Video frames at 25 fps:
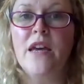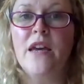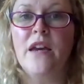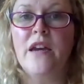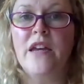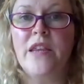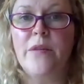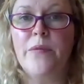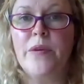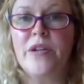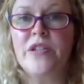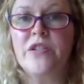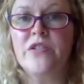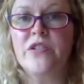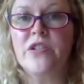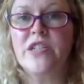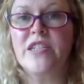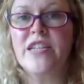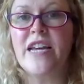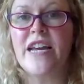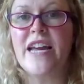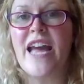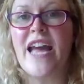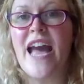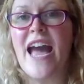He then went on to
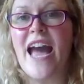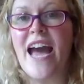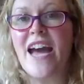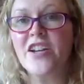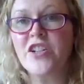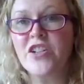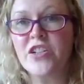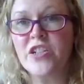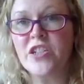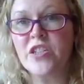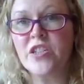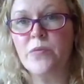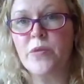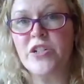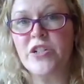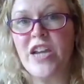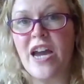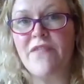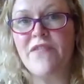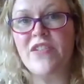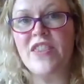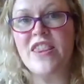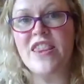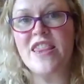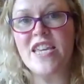say, ashes which
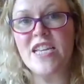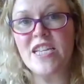have in